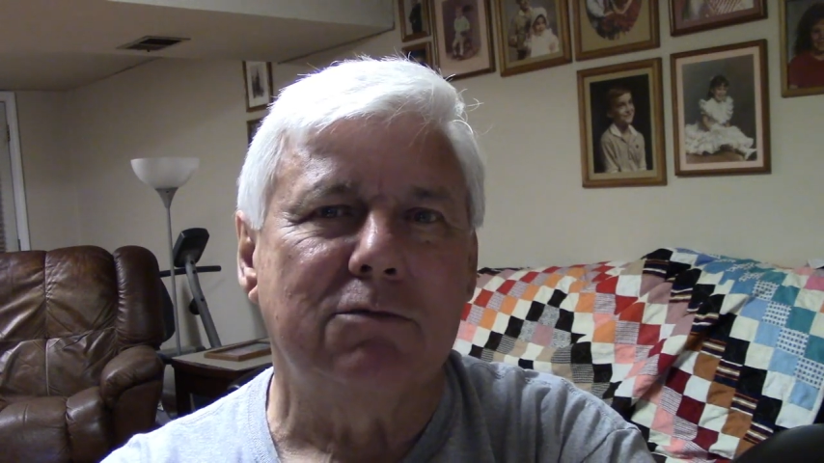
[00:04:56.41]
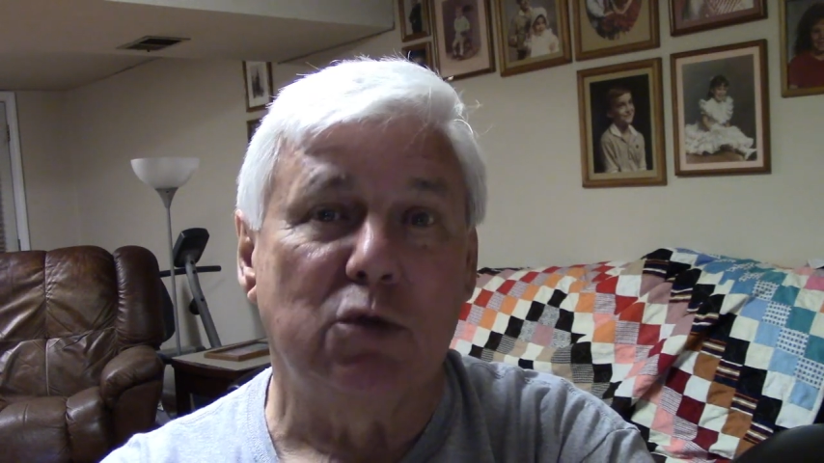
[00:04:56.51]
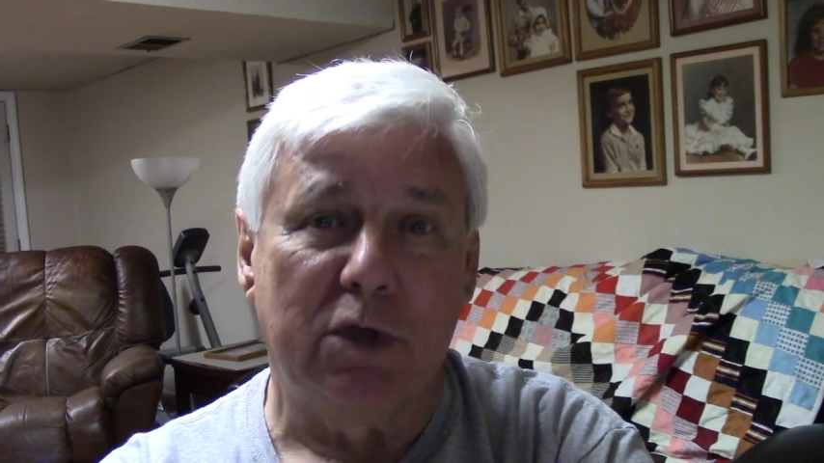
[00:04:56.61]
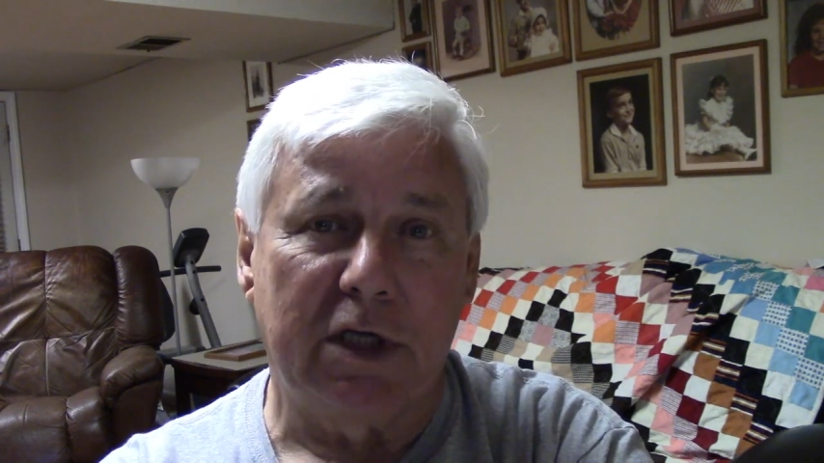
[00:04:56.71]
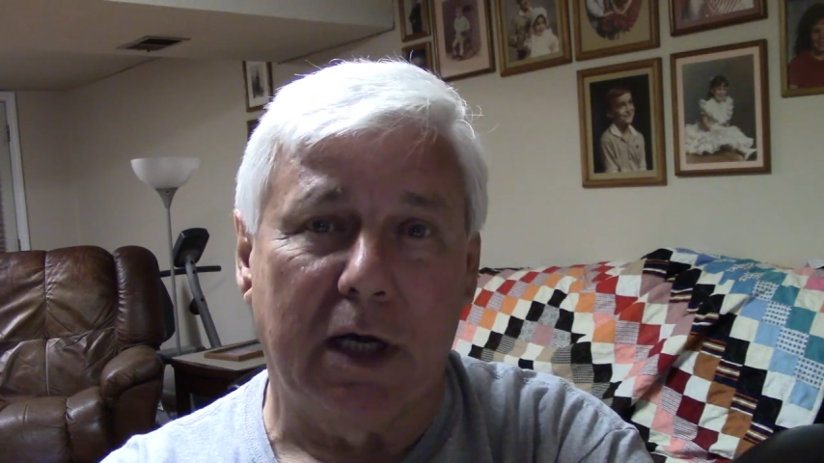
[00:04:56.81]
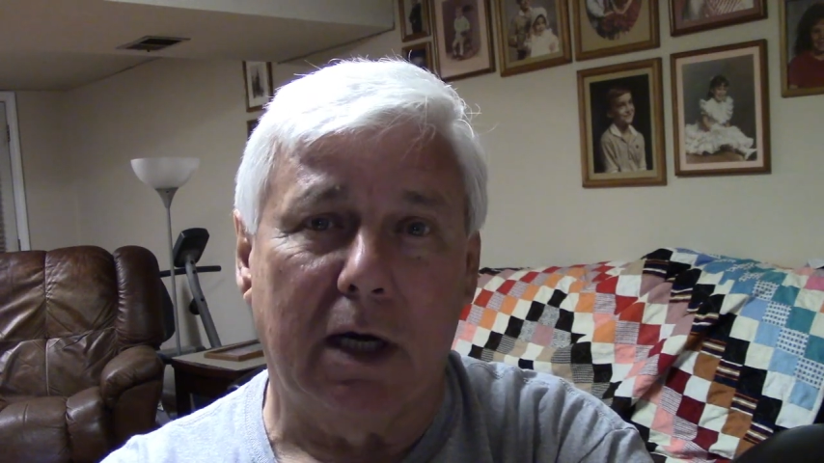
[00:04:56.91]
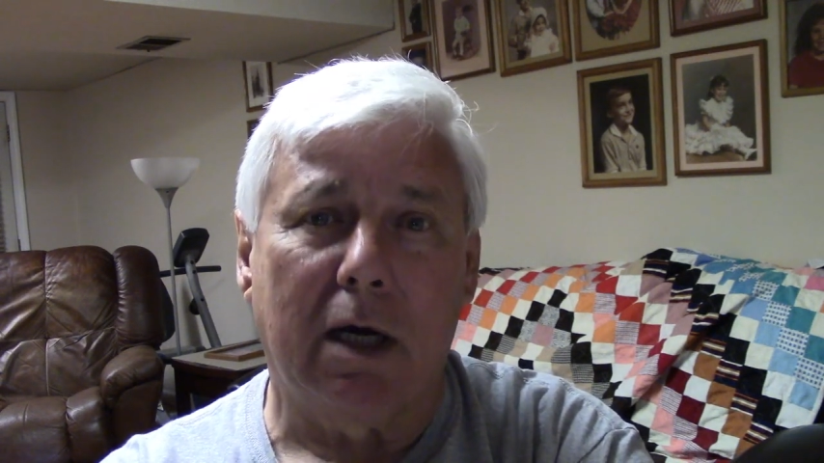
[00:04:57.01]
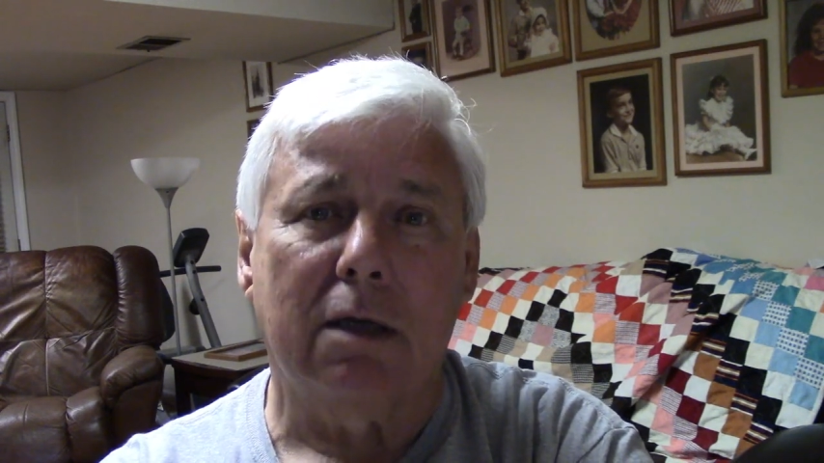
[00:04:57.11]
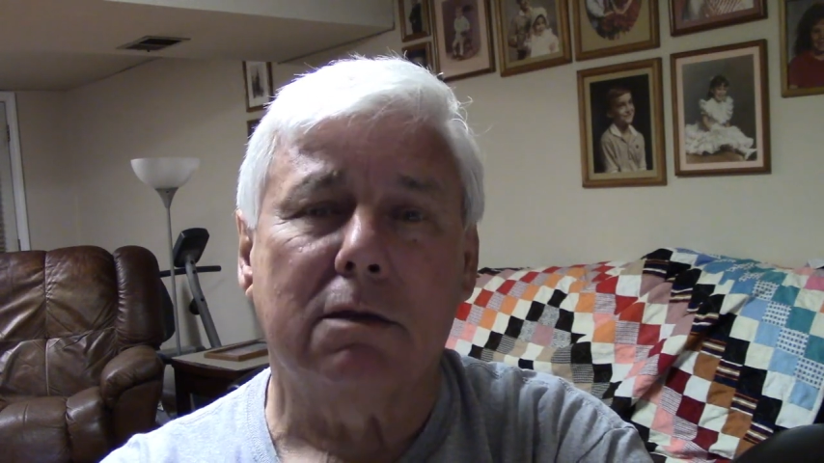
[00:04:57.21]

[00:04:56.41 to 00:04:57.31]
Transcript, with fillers: Do we care?